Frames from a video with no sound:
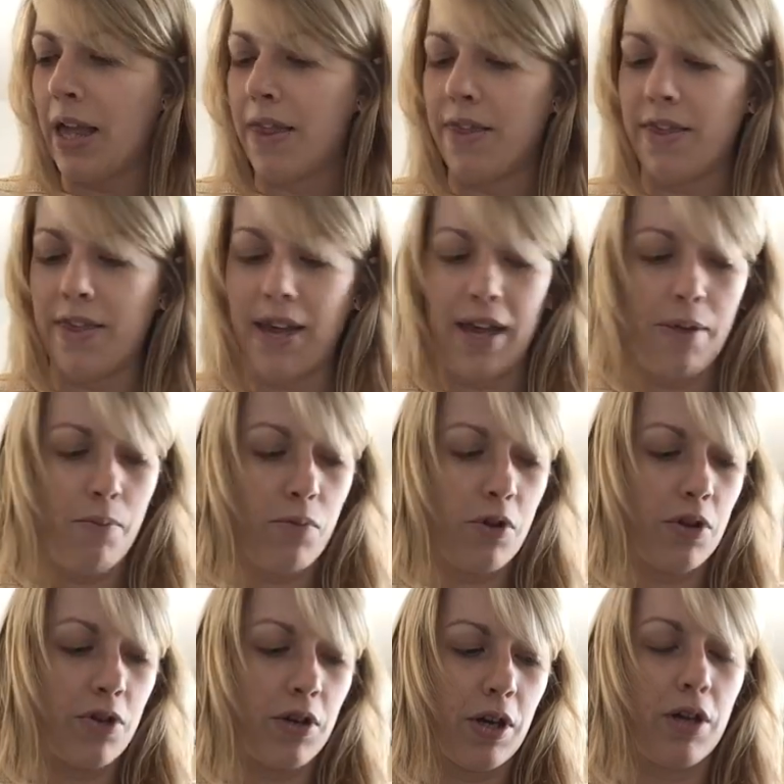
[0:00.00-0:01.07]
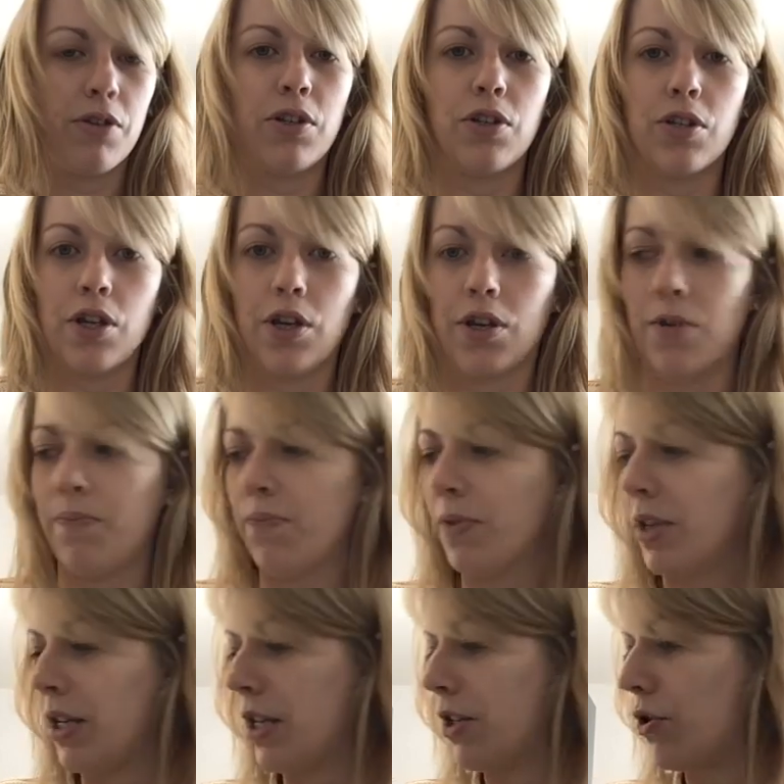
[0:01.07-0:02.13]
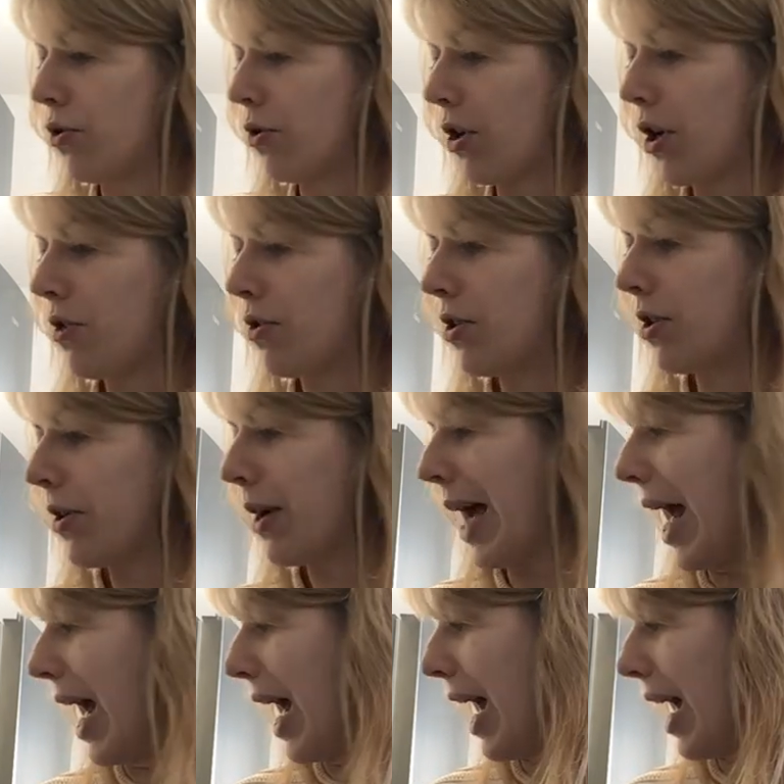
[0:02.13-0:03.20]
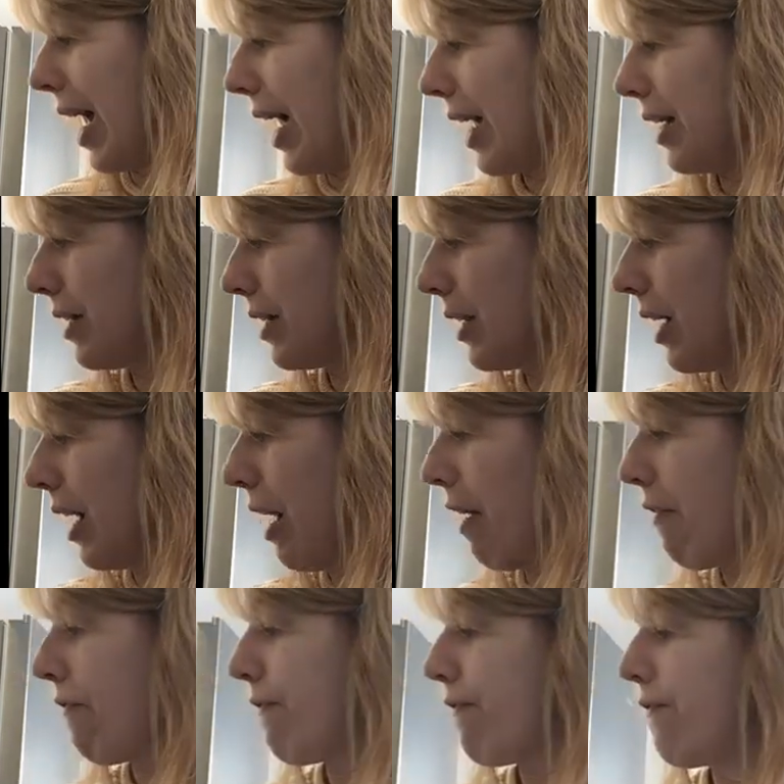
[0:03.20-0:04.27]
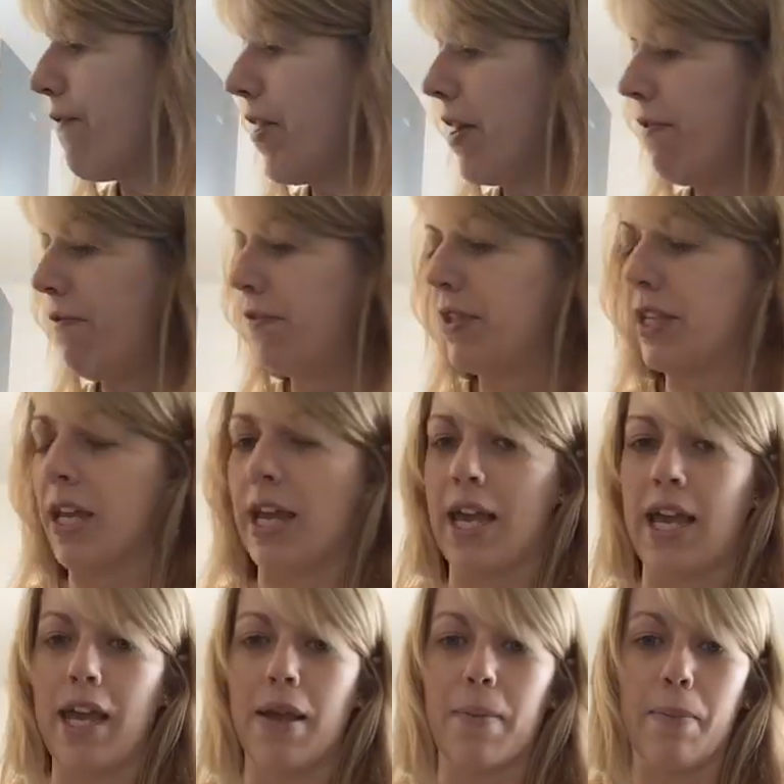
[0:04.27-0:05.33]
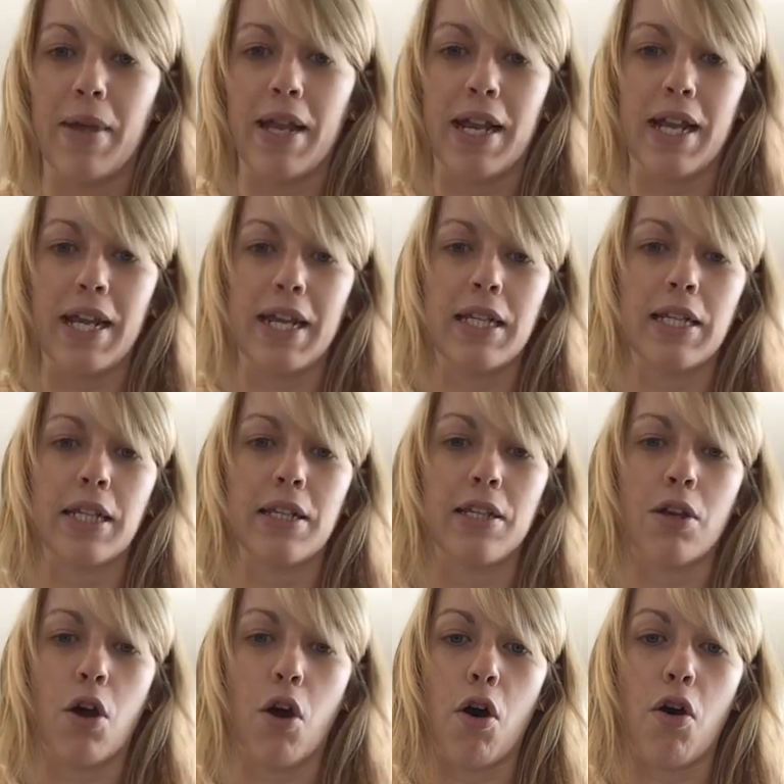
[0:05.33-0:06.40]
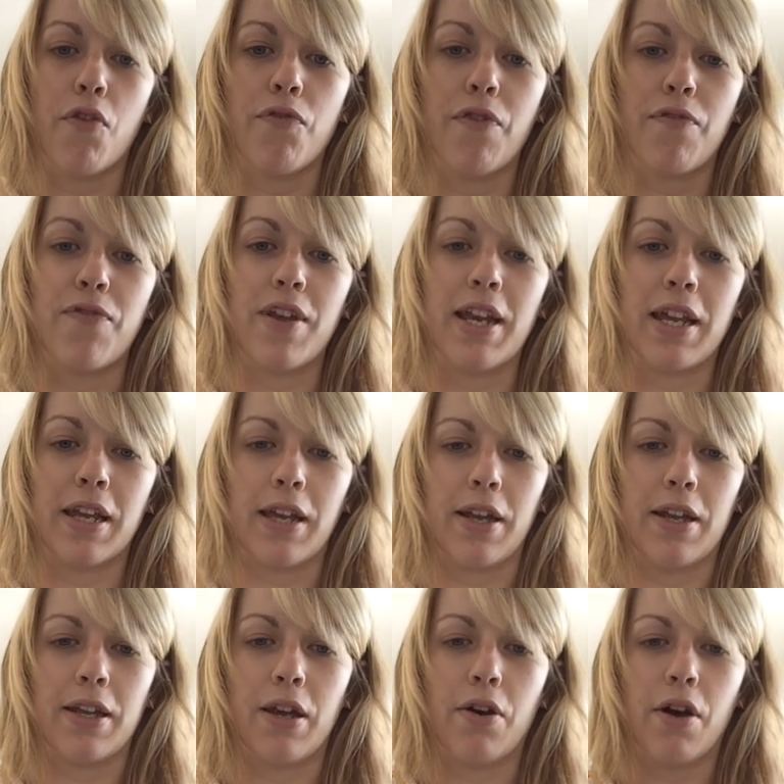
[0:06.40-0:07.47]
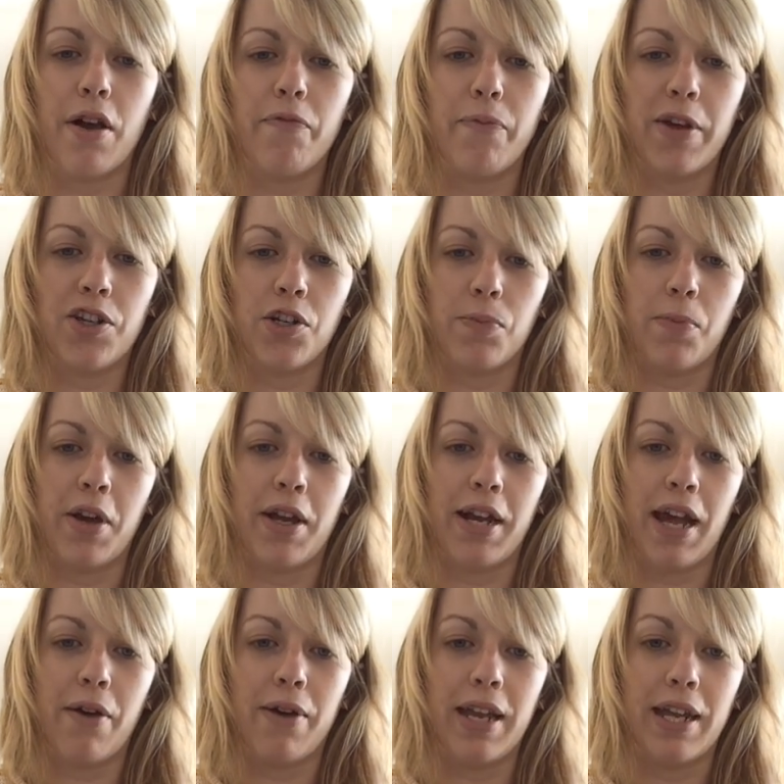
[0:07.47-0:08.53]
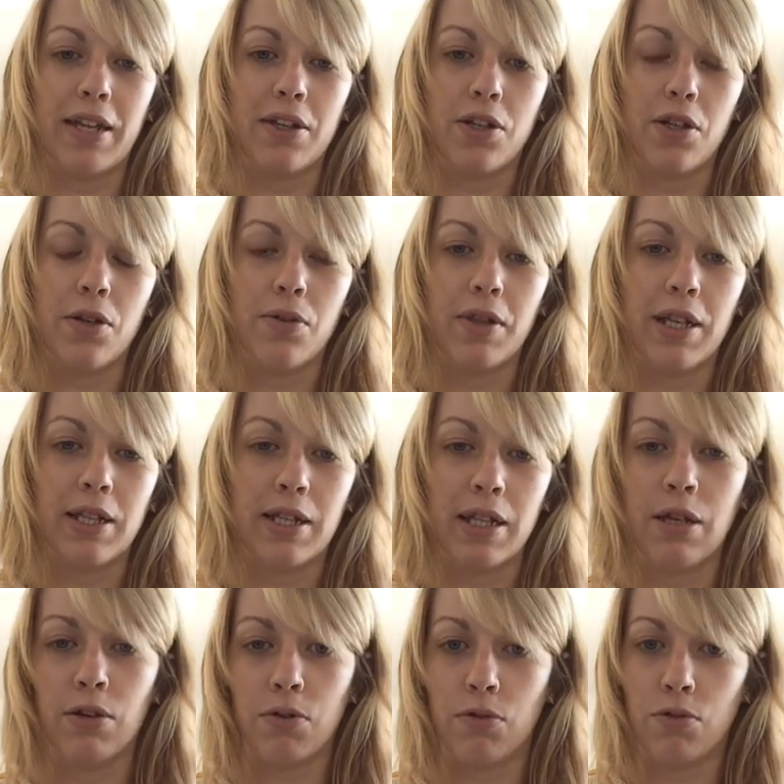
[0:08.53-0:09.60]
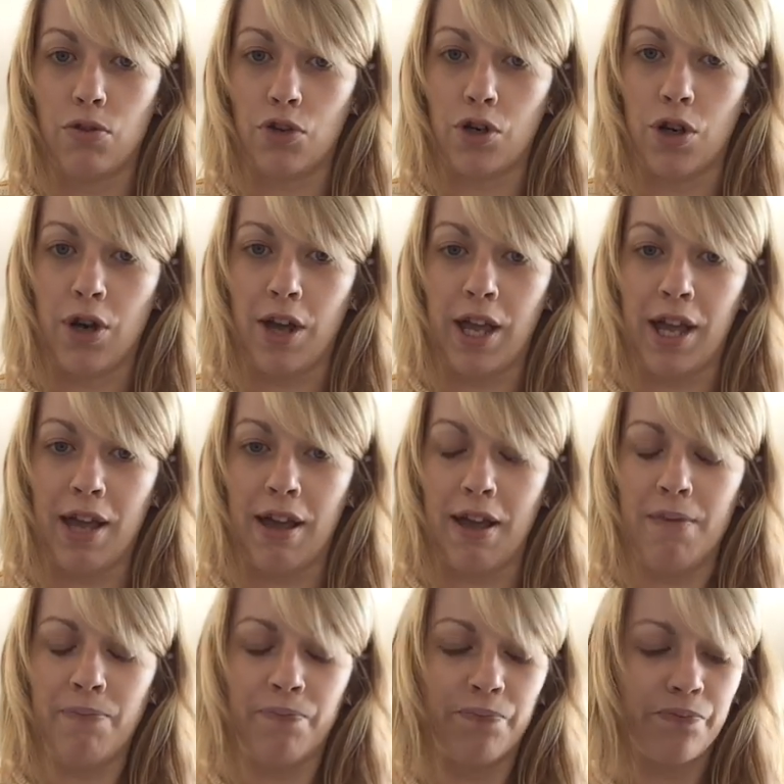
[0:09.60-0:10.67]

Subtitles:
Then what you're going to do is you're going to add 50 millilitres of vinegar. Now I've measured mine out into this little jar here.